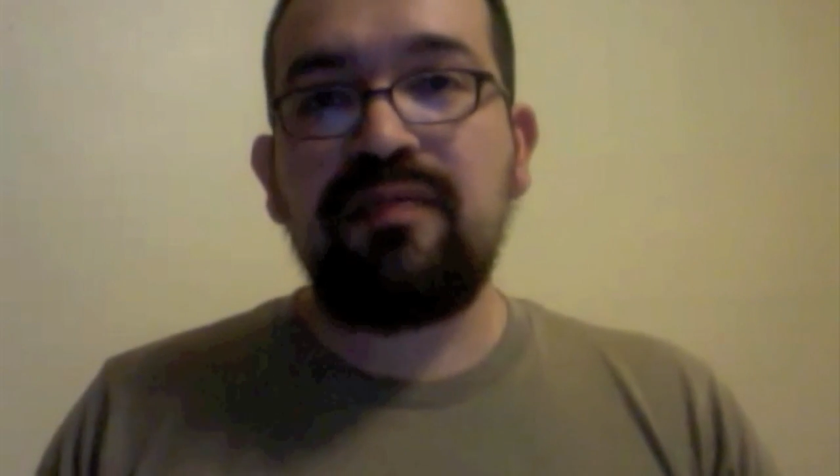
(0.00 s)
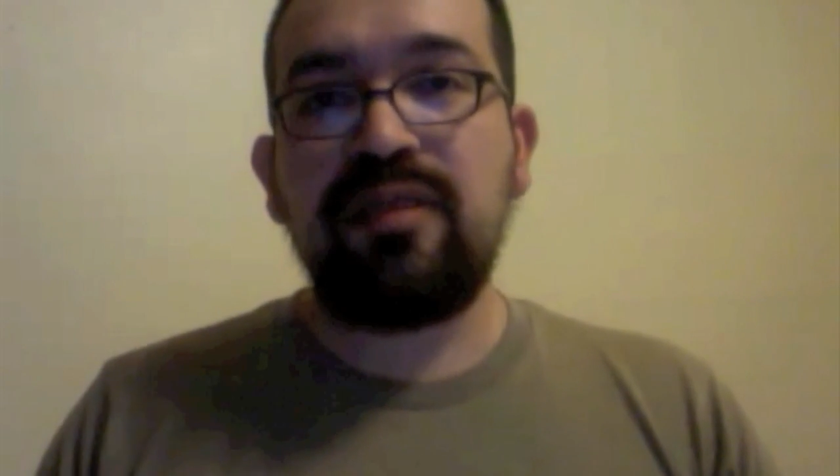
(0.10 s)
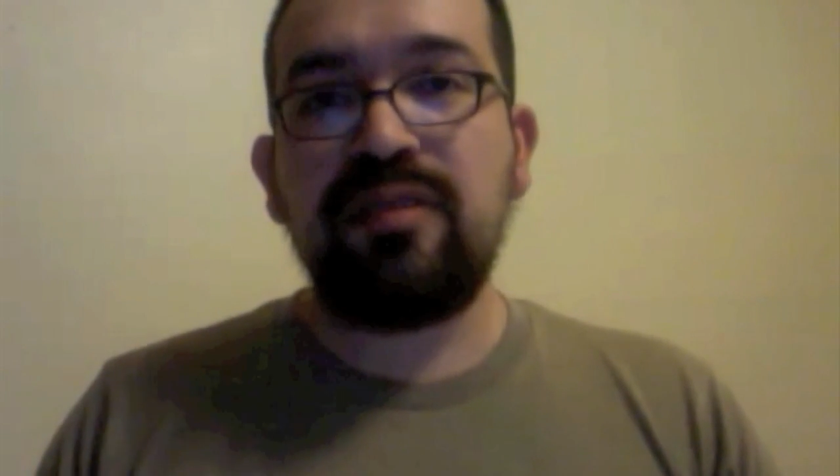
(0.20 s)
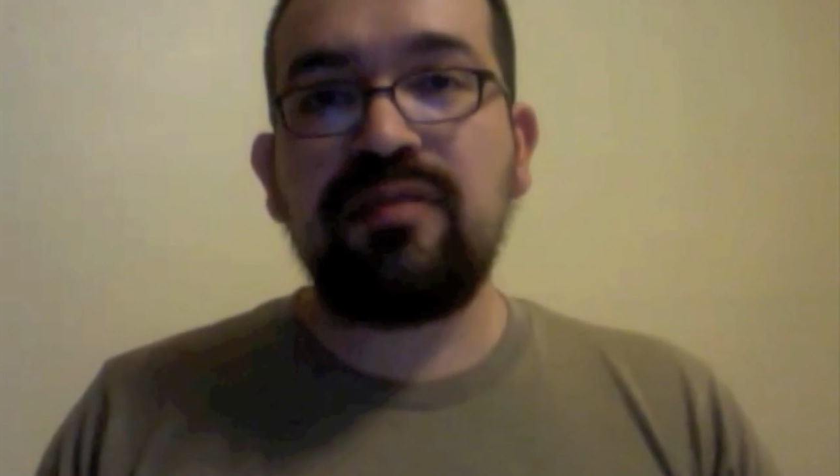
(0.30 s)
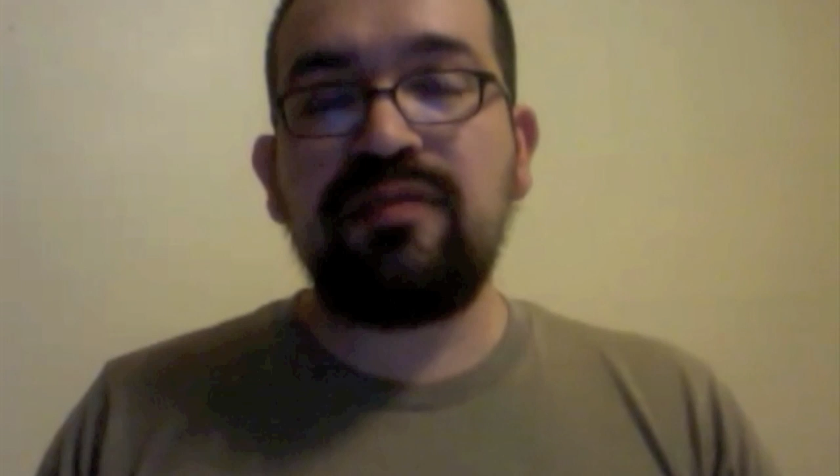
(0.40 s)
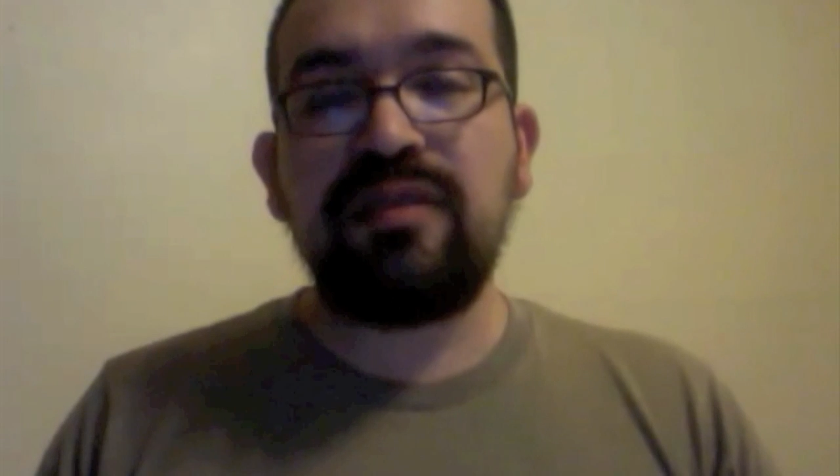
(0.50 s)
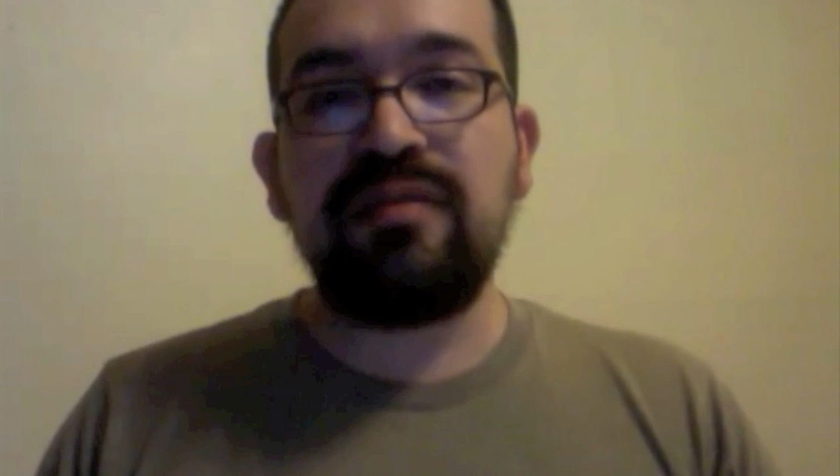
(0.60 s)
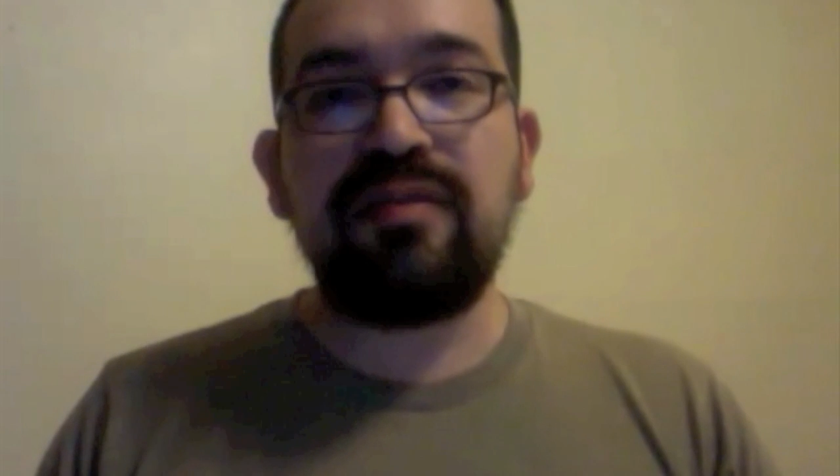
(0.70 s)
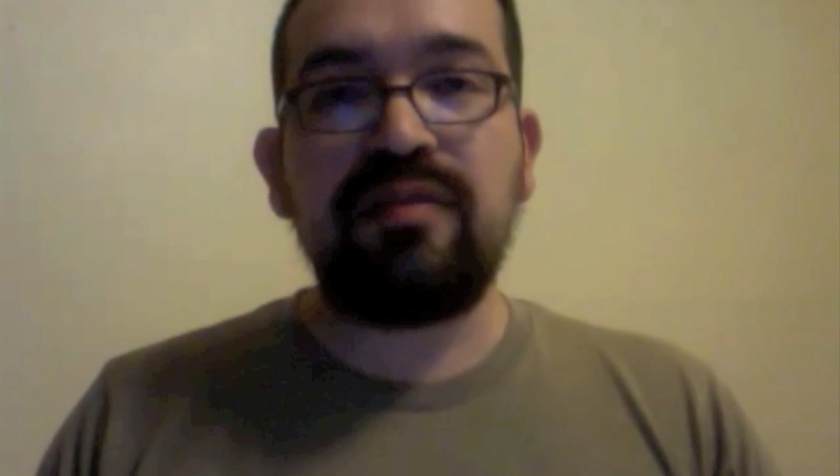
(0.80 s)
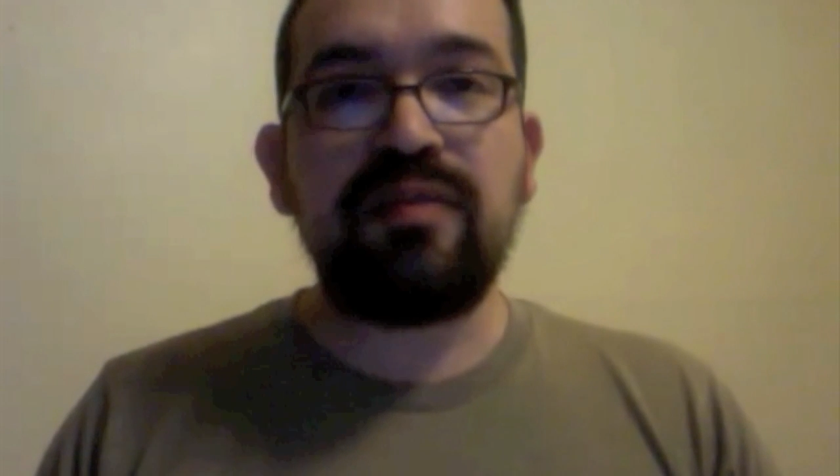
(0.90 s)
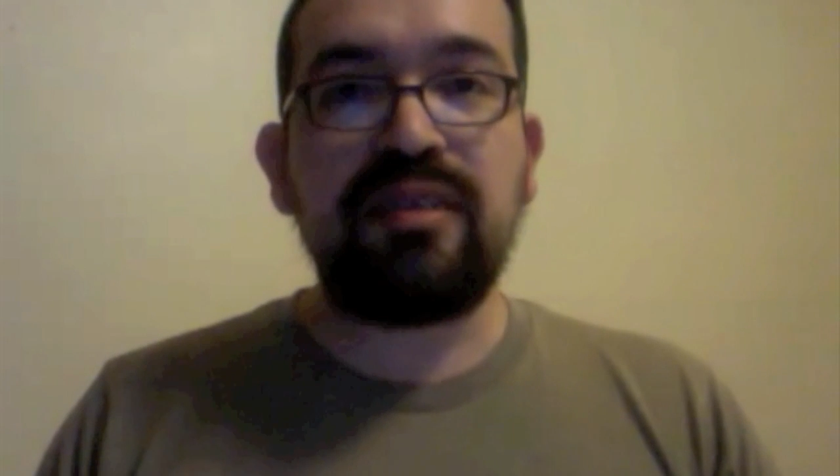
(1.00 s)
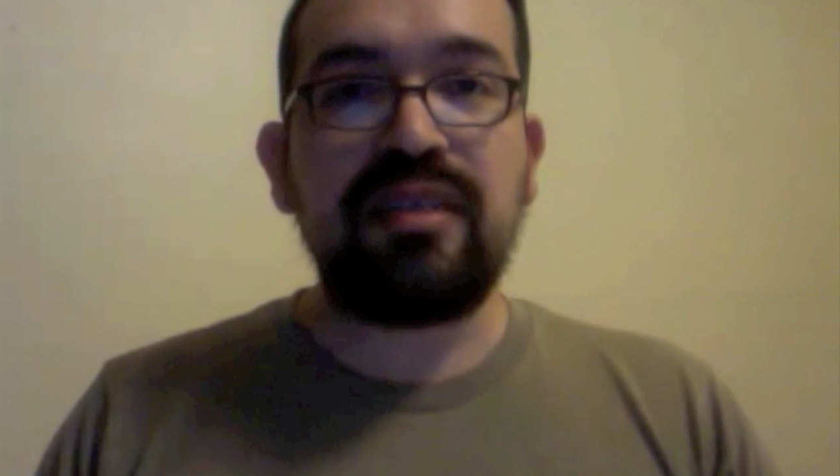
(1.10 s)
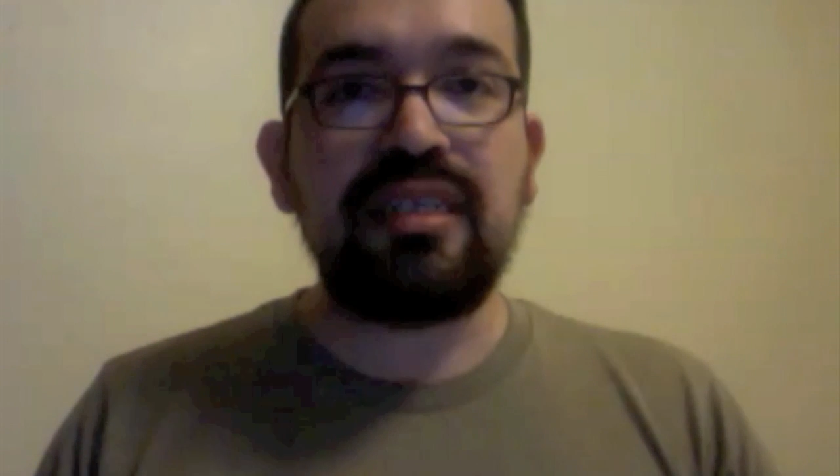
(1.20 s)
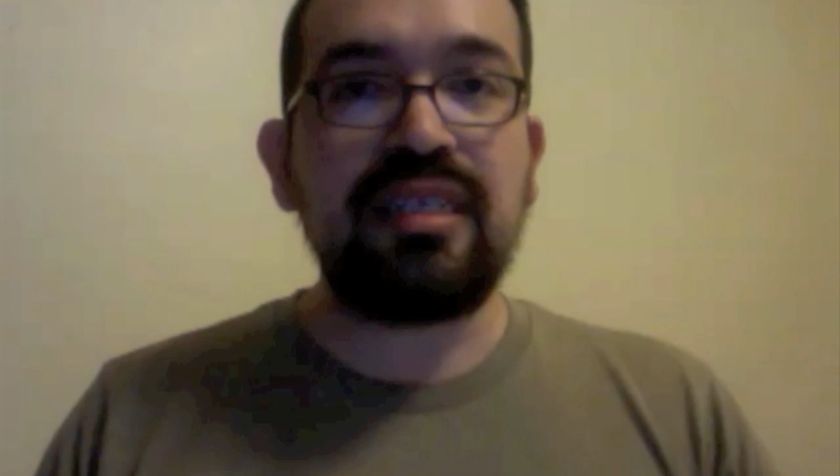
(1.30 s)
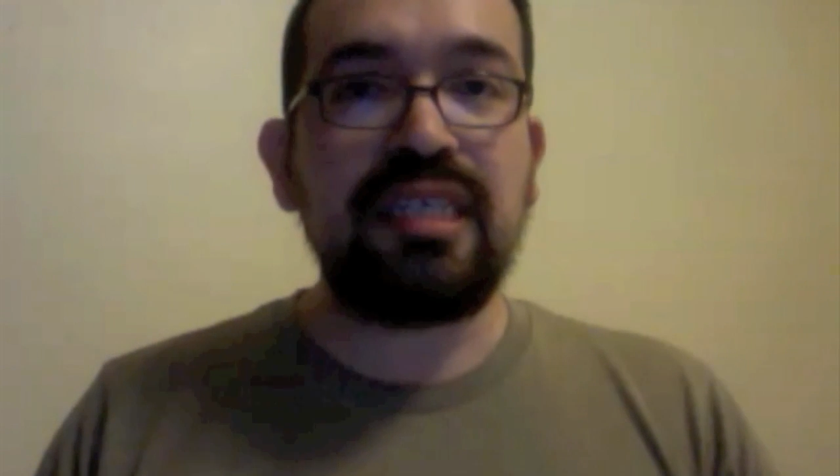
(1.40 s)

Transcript: For those of you that've been